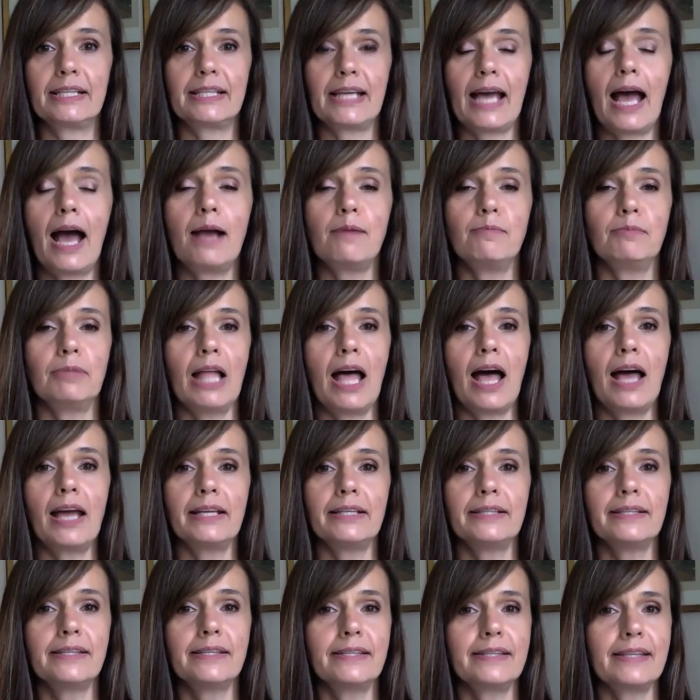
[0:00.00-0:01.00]

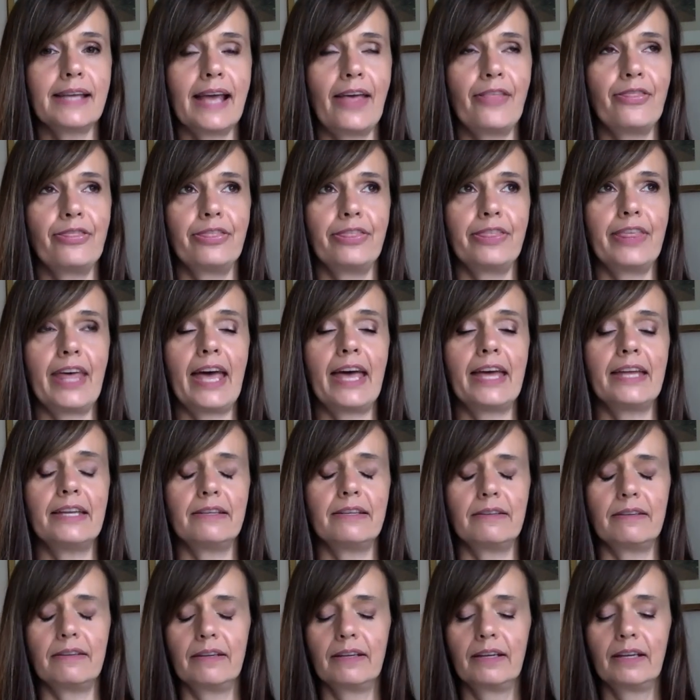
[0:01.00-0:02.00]
timelines. And
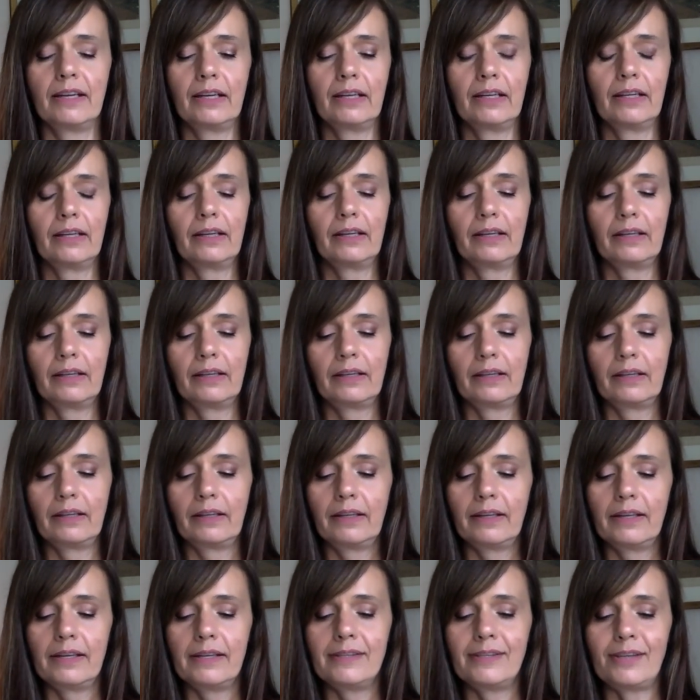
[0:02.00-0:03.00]
then,
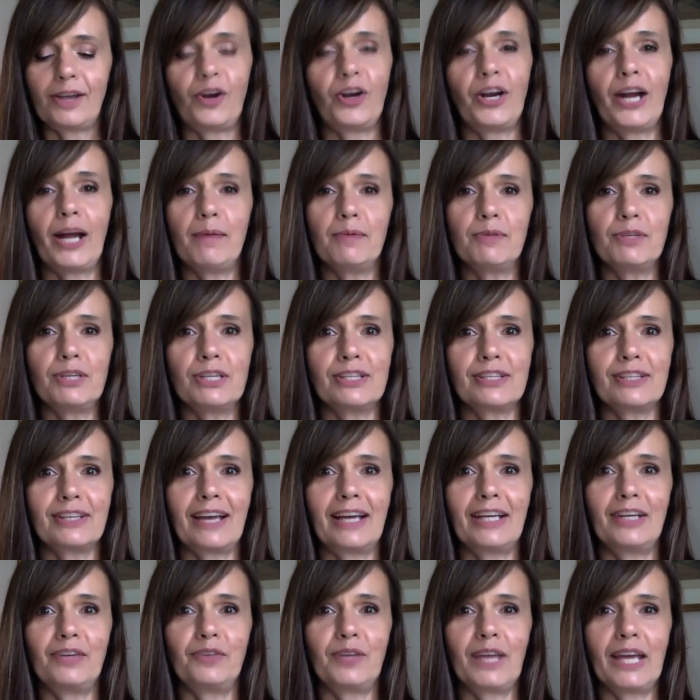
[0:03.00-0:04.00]
sorry, I'm just
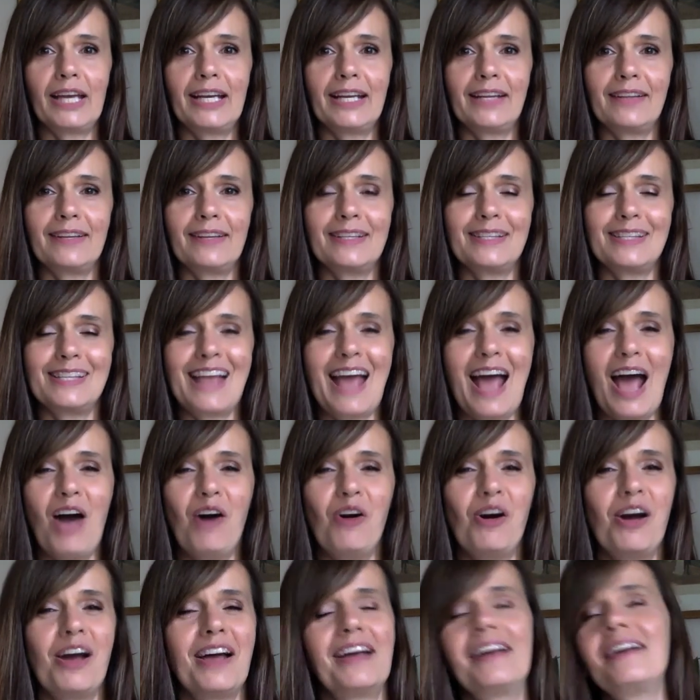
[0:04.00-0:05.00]
kind of getting this
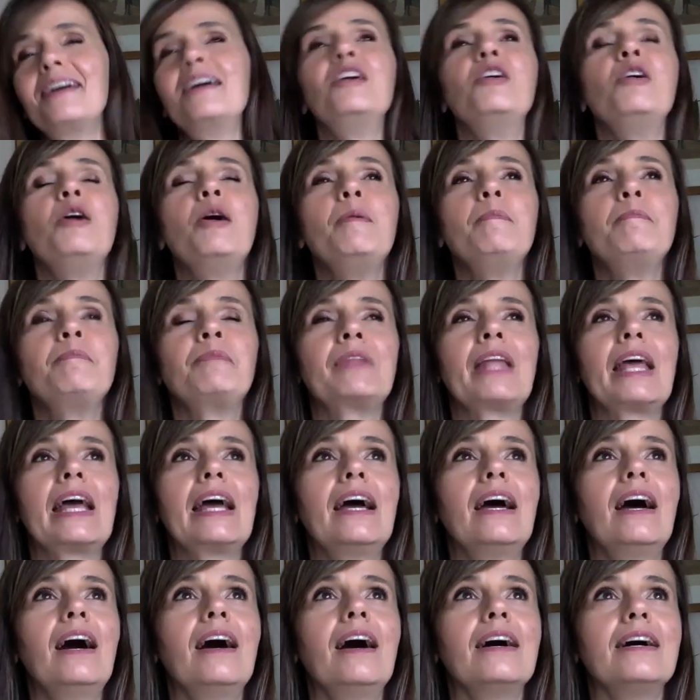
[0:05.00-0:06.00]
now.
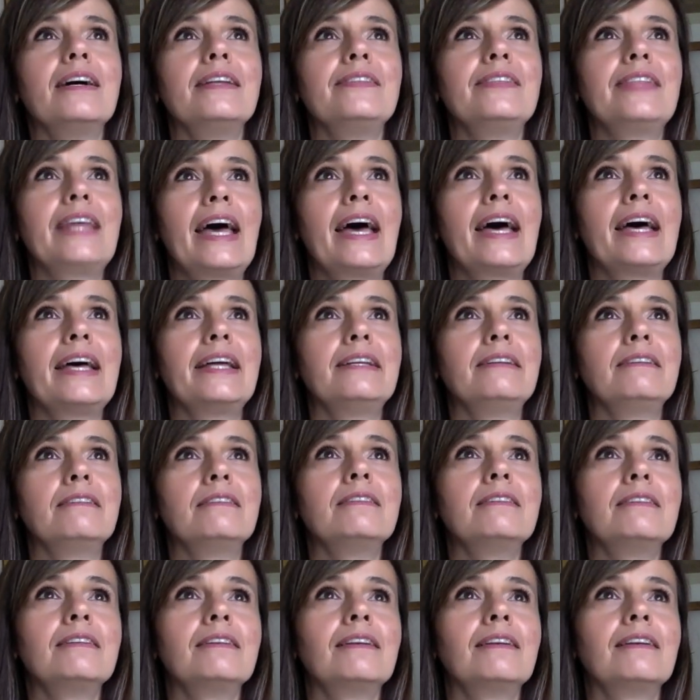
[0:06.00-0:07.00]
And then
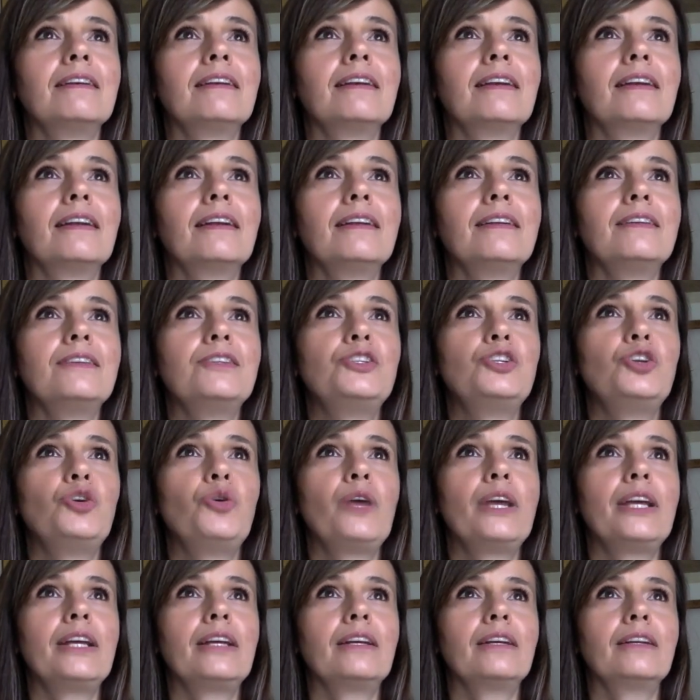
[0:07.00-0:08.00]

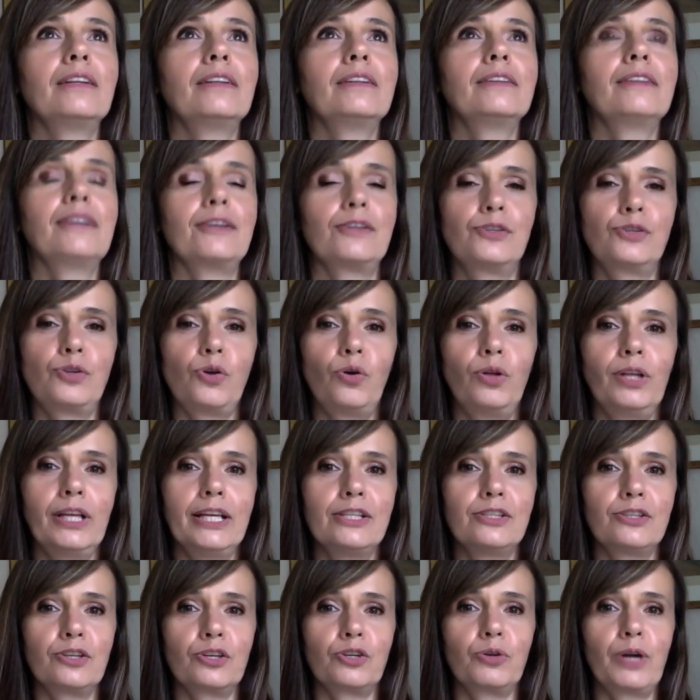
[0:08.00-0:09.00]
doing the soul
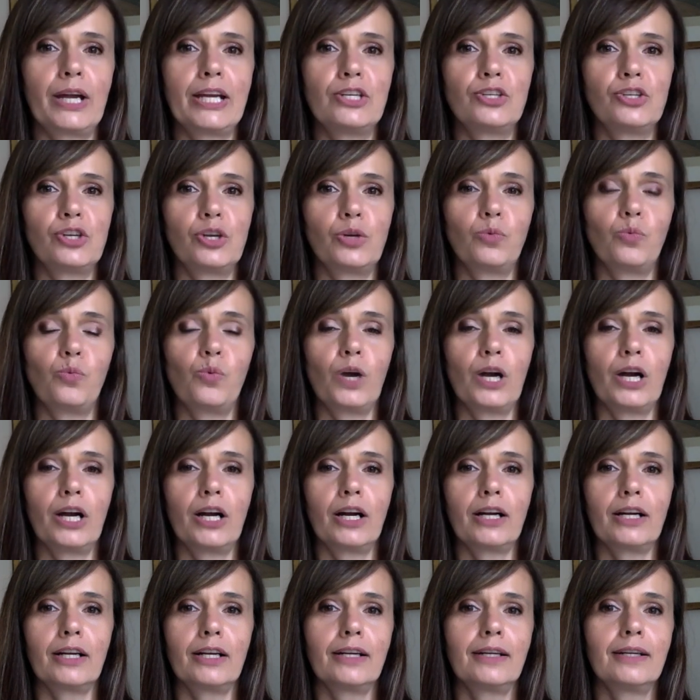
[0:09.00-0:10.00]
integration
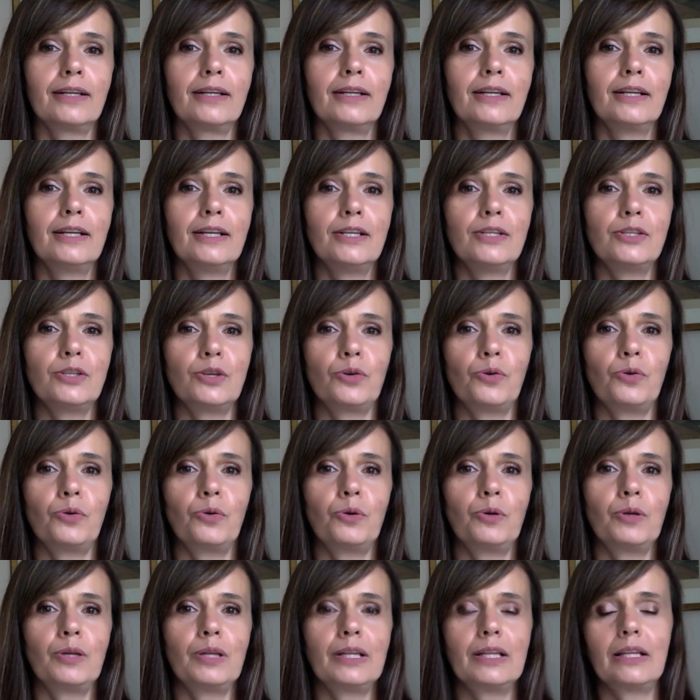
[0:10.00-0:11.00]
work. So
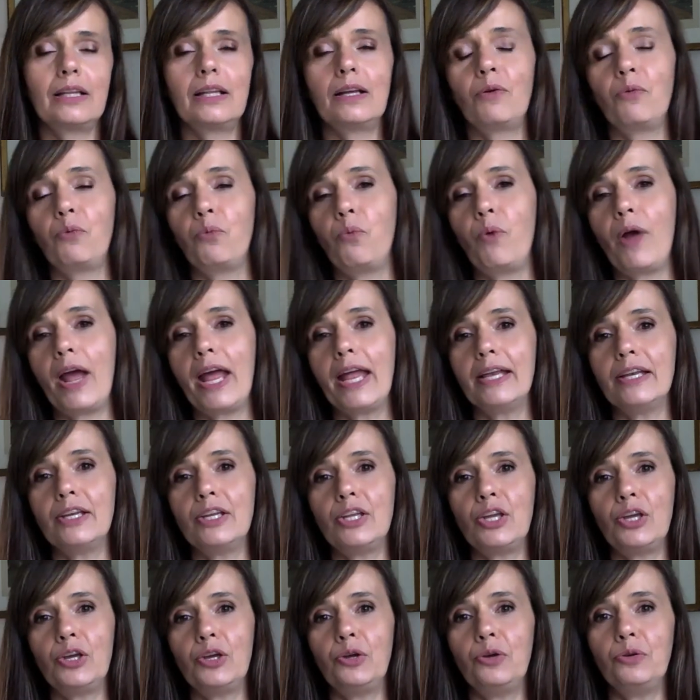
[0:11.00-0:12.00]
when
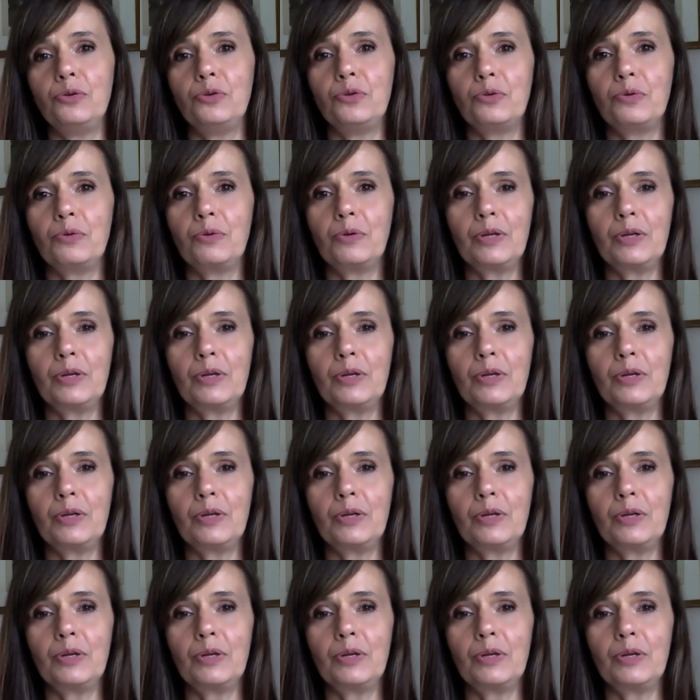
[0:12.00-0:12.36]
you